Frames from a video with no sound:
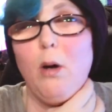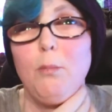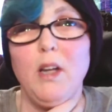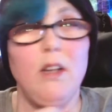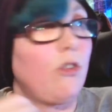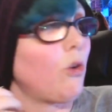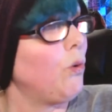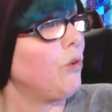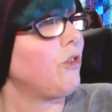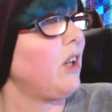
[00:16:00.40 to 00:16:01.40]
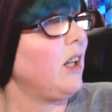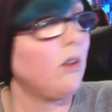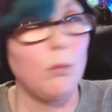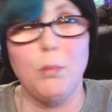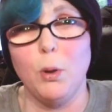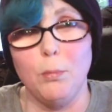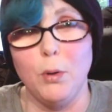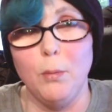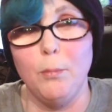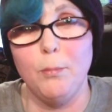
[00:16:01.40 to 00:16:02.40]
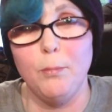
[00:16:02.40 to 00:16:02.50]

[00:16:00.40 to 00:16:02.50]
is causing the problem.